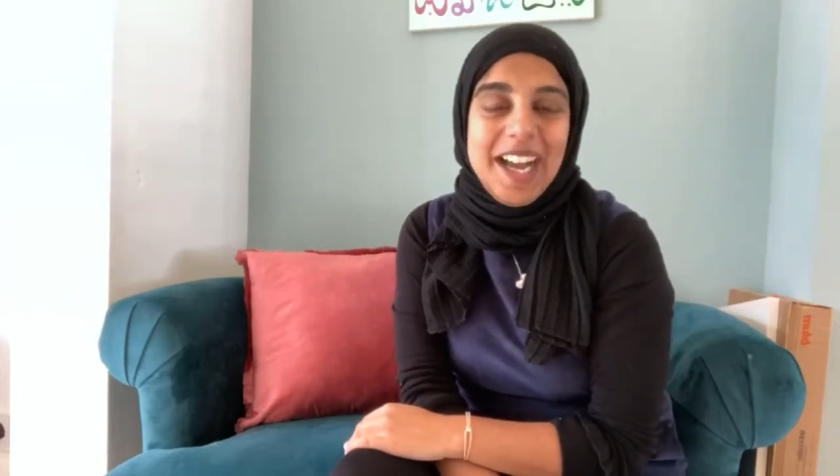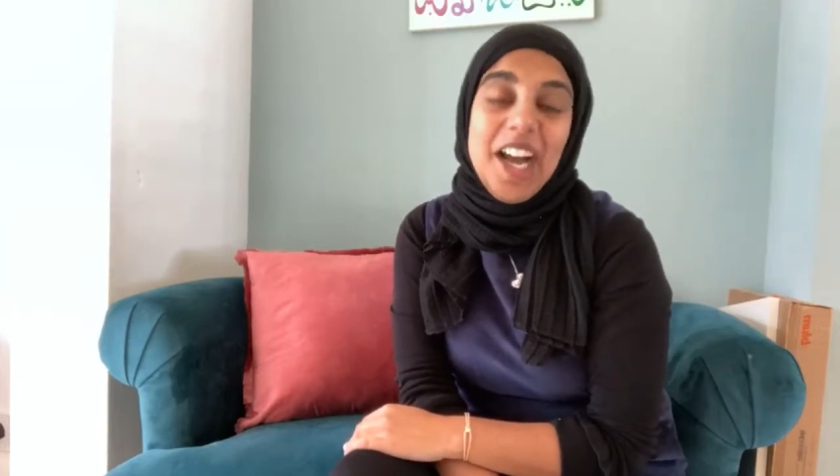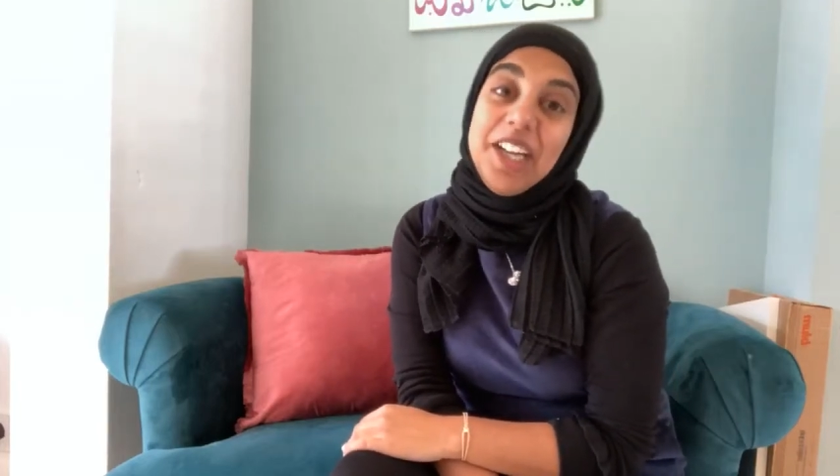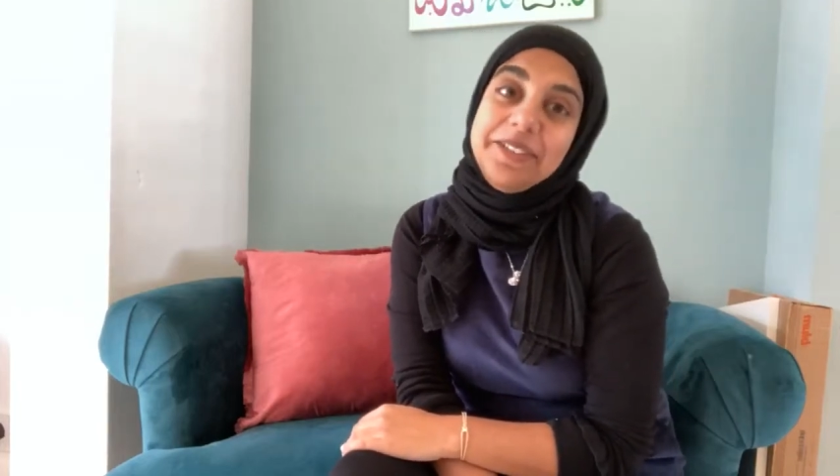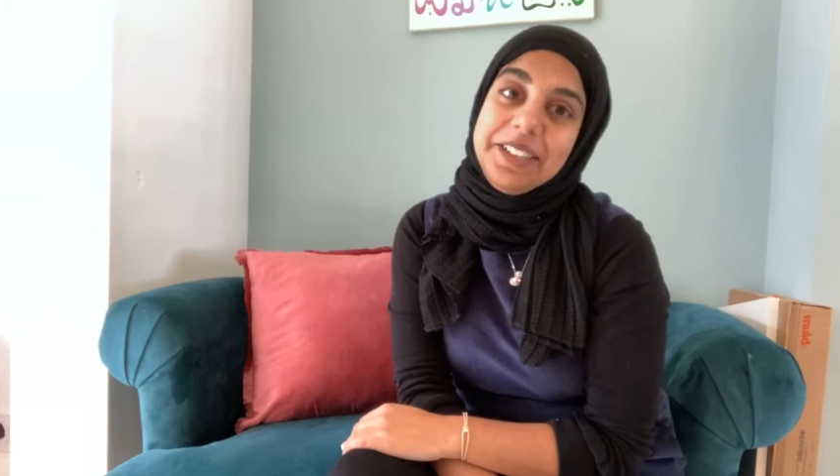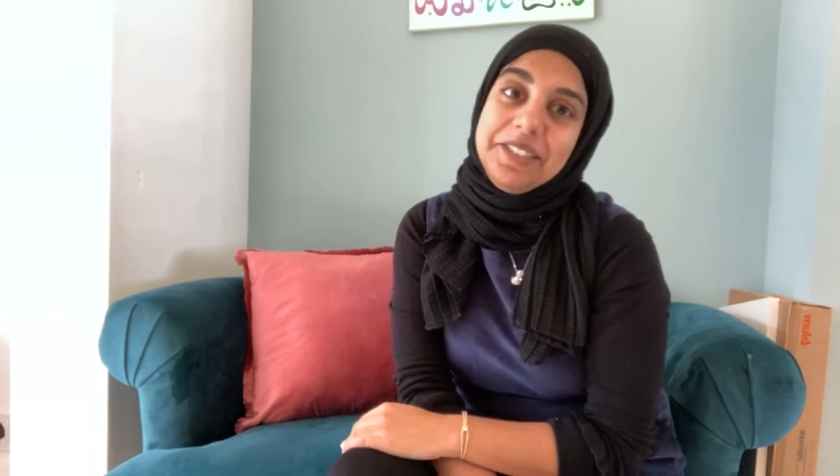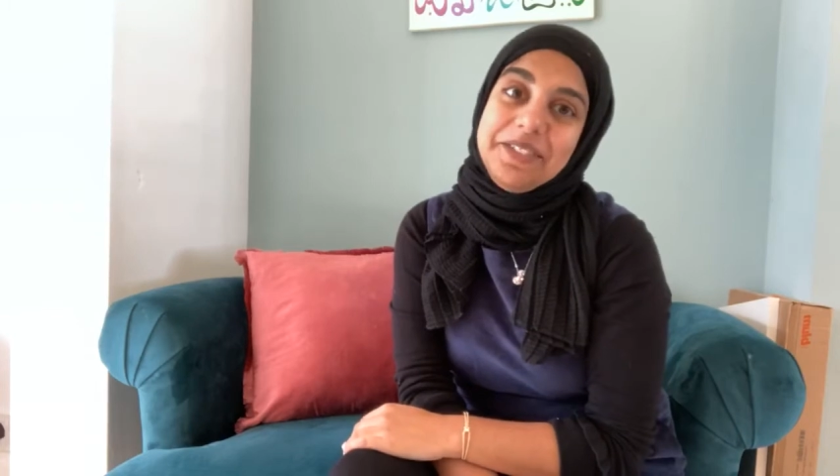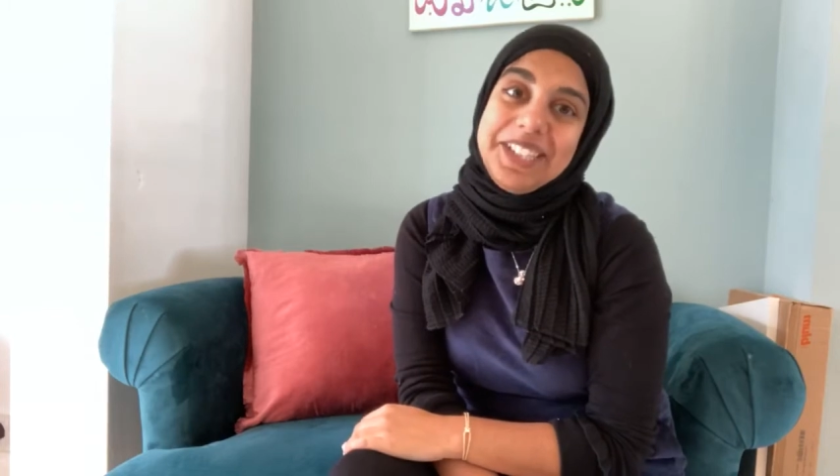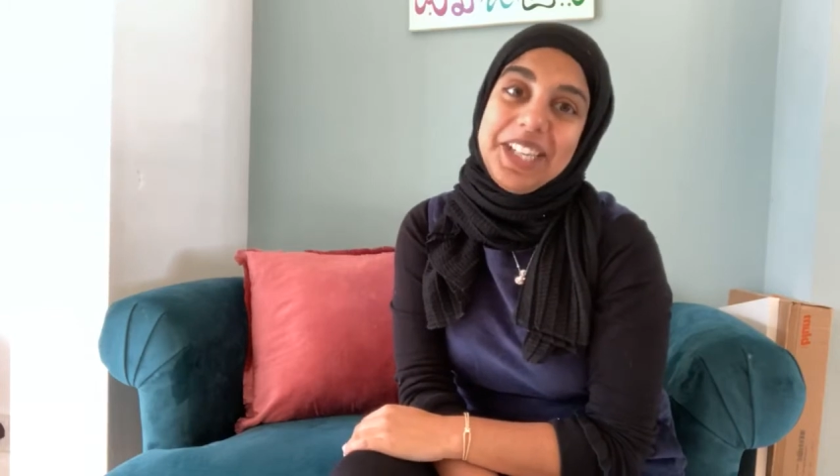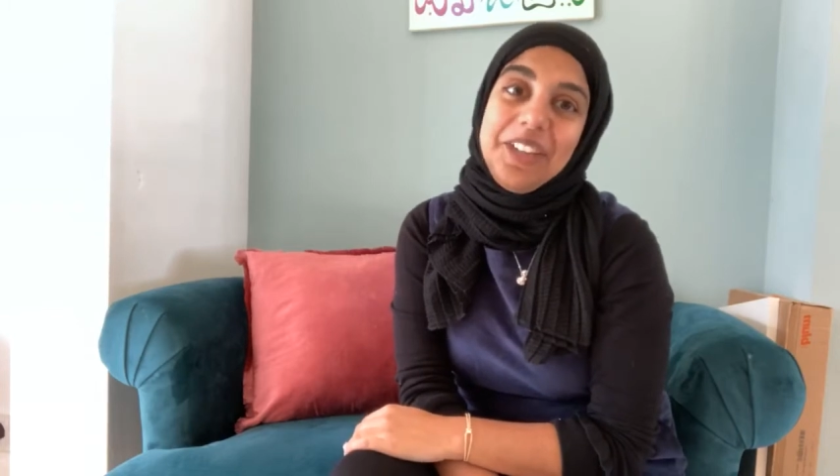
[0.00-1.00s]
I run
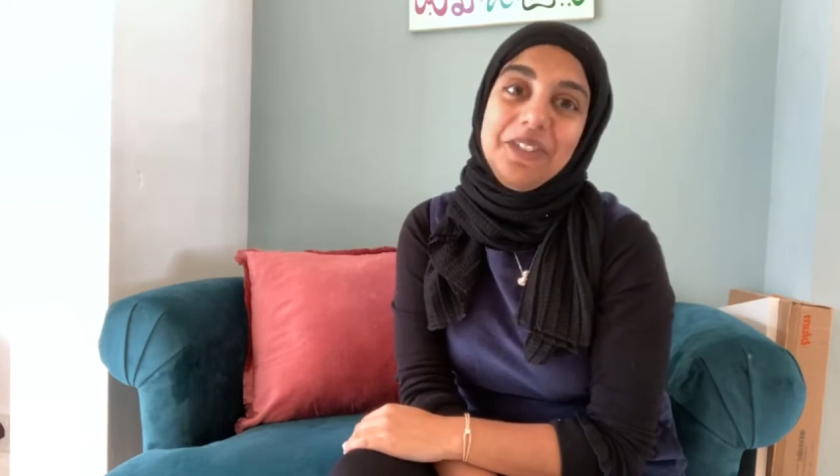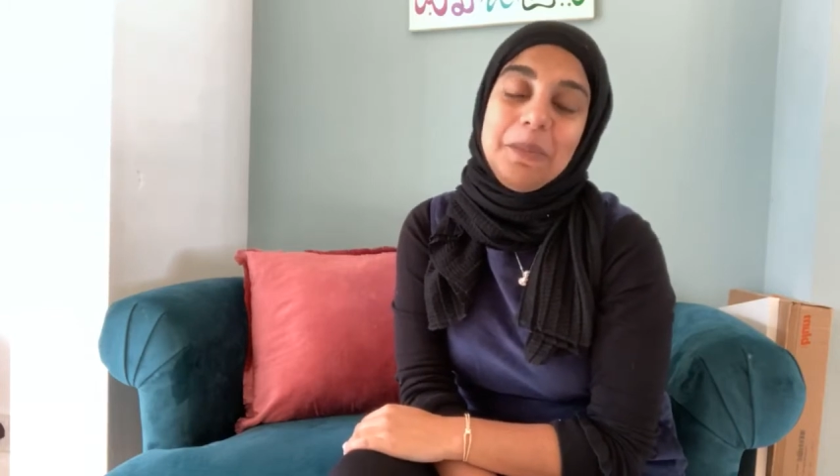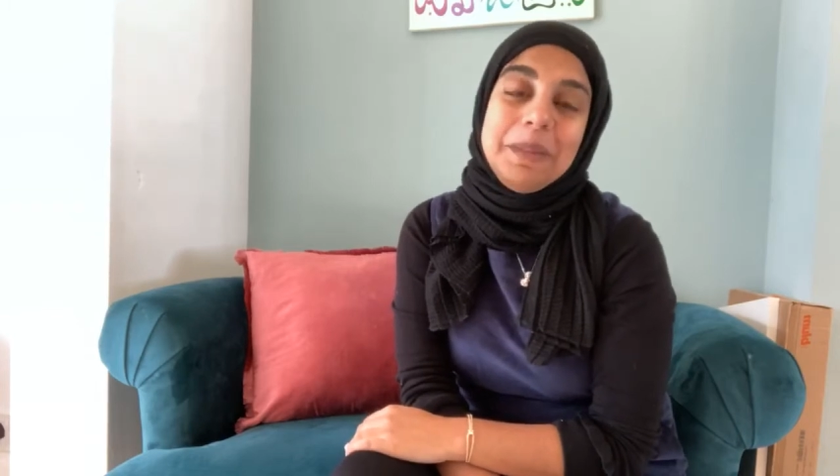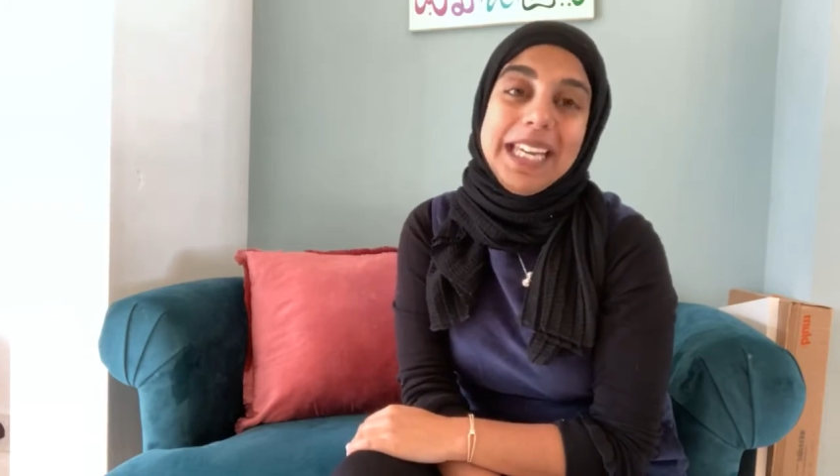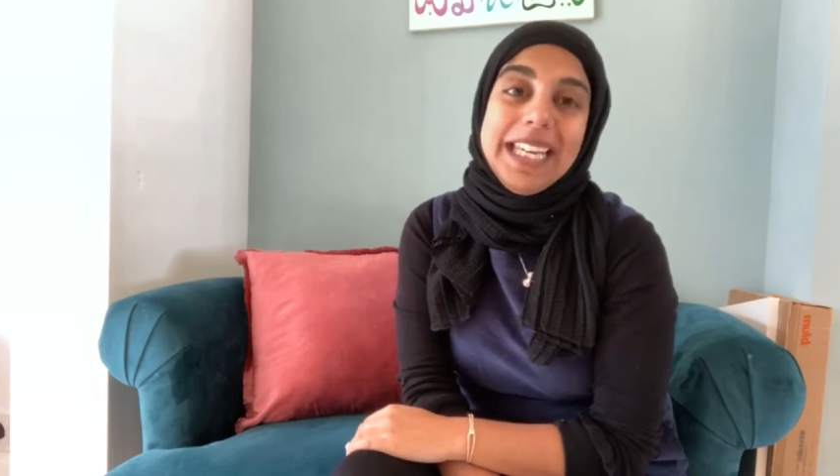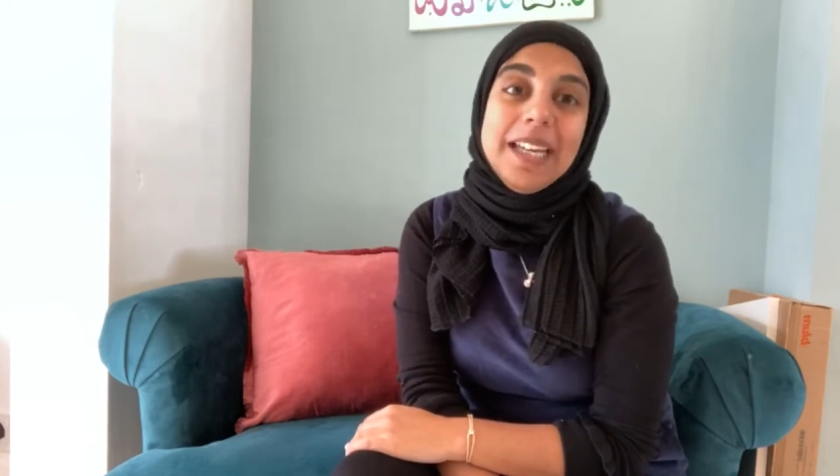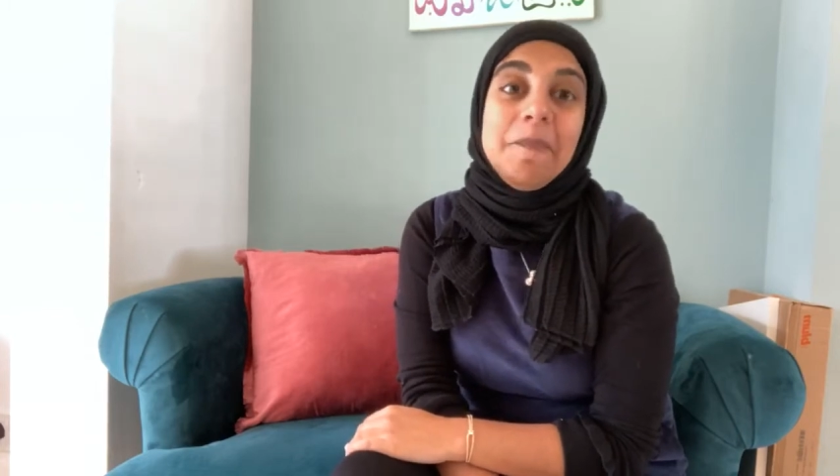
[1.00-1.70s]
Physio4me.